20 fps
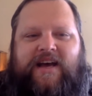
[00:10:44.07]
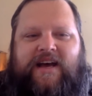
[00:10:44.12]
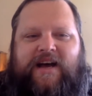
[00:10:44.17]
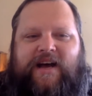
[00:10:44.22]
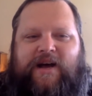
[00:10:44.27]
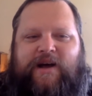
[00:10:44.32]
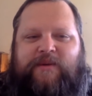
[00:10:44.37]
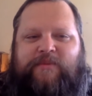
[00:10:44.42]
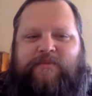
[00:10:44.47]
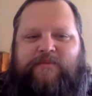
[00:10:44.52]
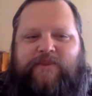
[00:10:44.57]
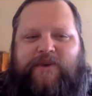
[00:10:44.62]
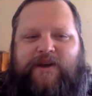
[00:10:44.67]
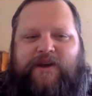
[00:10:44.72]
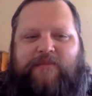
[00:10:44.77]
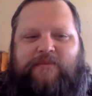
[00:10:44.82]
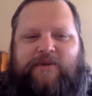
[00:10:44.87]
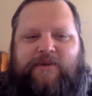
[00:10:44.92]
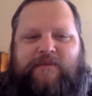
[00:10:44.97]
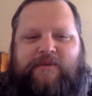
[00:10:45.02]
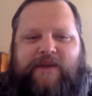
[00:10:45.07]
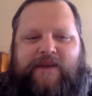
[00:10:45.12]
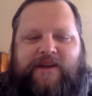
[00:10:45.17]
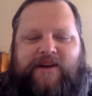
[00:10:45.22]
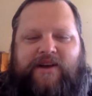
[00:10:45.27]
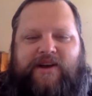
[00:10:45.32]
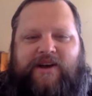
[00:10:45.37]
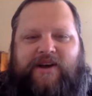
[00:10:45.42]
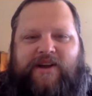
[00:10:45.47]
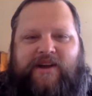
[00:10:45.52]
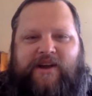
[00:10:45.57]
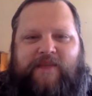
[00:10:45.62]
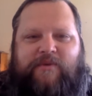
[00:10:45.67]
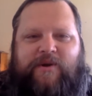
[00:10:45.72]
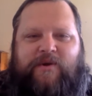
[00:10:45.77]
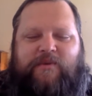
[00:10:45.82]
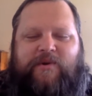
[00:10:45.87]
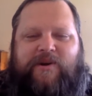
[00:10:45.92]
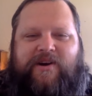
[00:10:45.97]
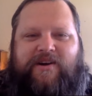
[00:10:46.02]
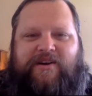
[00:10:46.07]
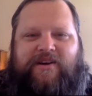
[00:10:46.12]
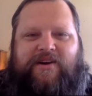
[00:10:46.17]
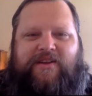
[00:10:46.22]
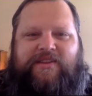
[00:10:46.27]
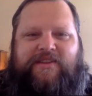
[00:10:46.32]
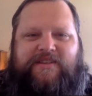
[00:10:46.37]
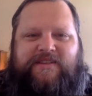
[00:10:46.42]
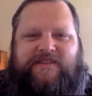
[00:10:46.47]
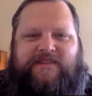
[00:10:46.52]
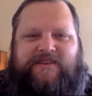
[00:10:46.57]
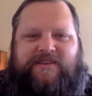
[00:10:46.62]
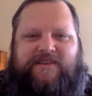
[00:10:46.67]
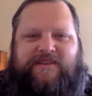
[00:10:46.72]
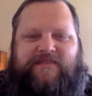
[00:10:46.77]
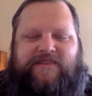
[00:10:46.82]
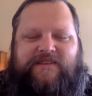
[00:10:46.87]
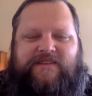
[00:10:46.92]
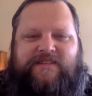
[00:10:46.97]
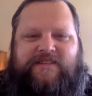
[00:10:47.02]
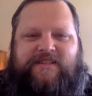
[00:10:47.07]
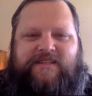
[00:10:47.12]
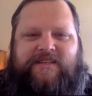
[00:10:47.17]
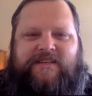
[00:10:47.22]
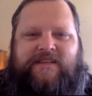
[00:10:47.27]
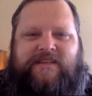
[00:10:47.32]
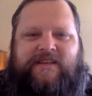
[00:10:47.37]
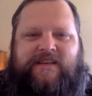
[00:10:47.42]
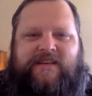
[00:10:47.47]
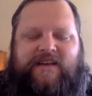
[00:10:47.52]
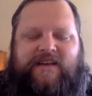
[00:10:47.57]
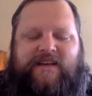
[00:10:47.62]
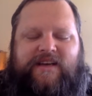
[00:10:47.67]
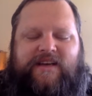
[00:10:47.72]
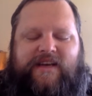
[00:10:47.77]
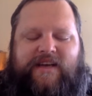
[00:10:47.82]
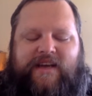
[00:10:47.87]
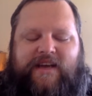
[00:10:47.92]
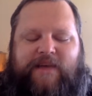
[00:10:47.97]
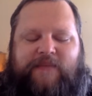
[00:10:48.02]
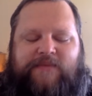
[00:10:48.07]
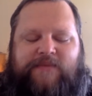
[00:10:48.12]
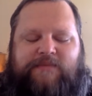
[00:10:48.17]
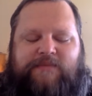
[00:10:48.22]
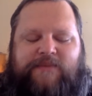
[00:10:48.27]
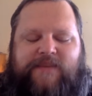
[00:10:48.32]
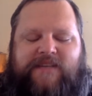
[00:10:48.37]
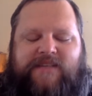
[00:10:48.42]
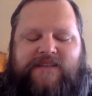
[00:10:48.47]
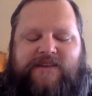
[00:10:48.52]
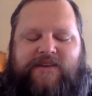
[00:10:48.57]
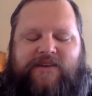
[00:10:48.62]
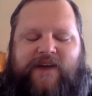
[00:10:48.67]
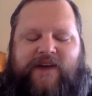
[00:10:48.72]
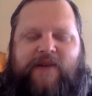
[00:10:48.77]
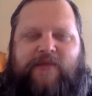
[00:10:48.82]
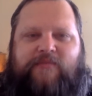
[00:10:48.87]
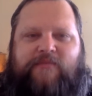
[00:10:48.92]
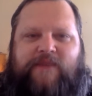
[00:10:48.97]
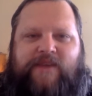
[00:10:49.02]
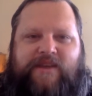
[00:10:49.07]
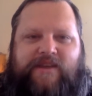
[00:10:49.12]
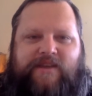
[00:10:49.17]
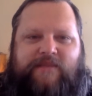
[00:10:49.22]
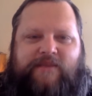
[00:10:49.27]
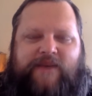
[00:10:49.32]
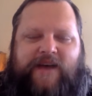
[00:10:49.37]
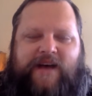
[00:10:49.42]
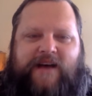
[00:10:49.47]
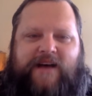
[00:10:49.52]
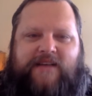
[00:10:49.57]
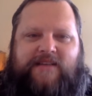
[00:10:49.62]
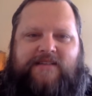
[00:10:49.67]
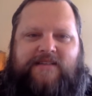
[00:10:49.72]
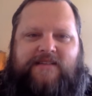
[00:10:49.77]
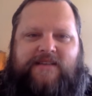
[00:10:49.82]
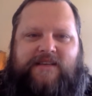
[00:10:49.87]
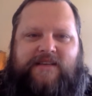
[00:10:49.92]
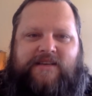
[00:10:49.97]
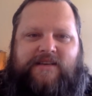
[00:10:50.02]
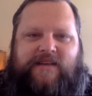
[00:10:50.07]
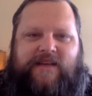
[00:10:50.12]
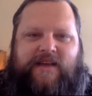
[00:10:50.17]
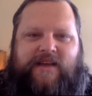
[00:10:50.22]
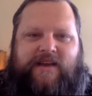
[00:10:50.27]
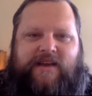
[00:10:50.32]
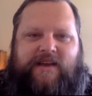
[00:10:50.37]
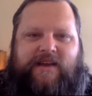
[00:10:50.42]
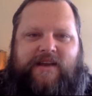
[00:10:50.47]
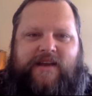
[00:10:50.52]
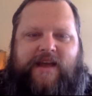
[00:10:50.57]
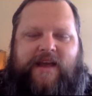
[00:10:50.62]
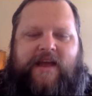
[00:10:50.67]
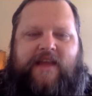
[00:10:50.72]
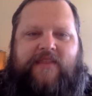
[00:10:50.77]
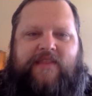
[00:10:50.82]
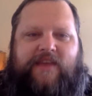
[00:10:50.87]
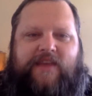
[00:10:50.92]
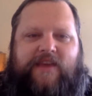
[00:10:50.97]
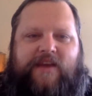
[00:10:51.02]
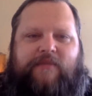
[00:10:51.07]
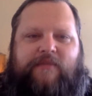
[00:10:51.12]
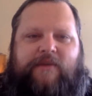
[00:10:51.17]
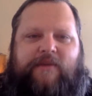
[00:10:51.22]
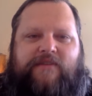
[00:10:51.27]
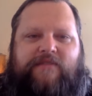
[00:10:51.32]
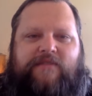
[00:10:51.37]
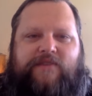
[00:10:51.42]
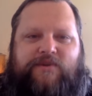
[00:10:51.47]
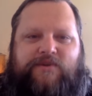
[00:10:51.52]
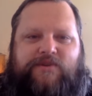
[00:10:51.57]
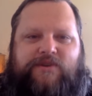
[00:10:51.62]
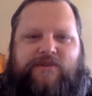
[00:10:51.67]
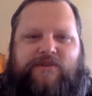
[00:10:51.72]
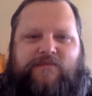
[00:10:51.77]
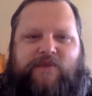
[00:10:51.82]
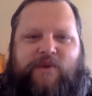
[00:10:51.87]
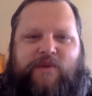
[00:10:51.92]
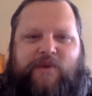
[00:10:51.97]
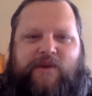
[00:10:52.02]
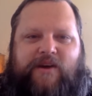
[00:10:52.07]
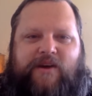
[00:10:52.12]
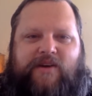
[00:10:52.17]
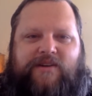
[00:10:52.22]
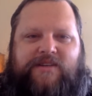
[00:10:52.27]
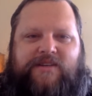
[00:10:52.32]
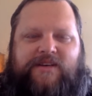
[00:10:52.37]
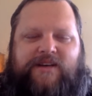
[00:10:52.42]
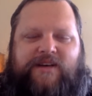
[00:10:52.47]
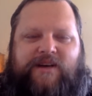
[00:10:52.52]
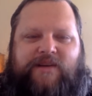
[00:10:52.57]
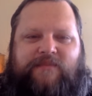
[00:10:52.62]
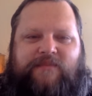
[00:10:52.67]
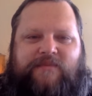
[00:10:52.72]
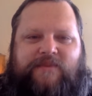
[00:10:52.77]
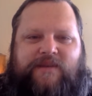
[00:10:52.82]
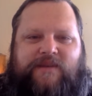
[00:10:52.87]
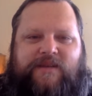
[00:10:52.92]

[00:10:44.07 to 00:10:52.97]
Um, but I'll put it back on and I'm going to wear it all this service. And it helps me to ground me in the past and, and, and think about the future of where we are to come.